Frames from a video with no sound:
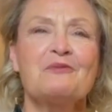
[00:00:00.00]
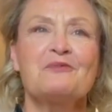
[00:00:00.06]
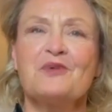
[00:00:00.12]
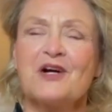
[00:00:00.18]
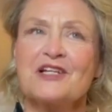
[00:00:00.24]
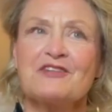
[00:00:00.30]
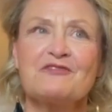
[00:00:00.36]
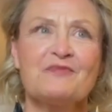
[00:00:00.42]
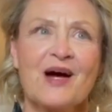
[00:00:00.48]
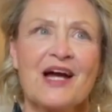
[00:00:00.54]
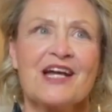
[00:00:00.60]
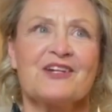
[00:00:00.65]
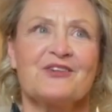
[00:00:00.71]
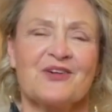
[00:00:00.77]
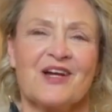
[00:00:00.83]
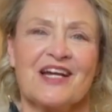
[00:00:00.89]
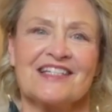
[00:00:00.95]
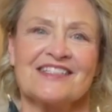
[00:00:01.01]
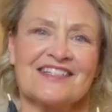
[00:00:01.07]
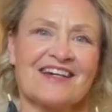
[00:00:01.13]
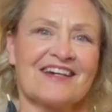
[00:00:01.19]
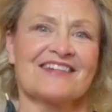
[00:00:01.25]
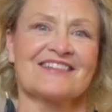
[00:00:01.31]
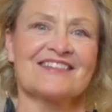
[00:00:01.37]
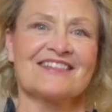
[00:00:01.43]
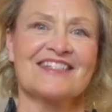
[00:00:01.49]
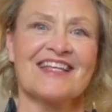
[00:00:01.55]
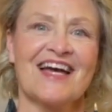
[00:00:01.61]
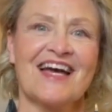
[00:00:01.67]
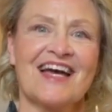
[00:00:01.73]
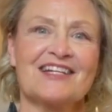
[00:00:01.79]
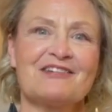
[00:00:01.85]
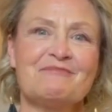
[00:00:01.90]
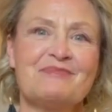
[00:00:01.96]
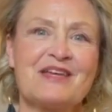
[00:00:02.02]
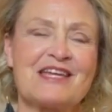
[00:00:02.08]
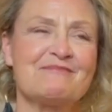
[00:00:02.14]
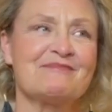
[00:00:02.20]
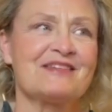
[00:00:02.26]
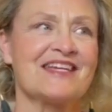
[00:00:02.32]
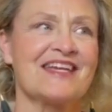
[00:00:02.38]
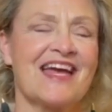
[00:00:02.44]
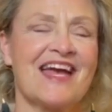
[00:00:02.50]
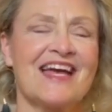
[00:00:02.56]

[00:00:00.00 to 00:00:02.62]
One of my granddaughters had a baby,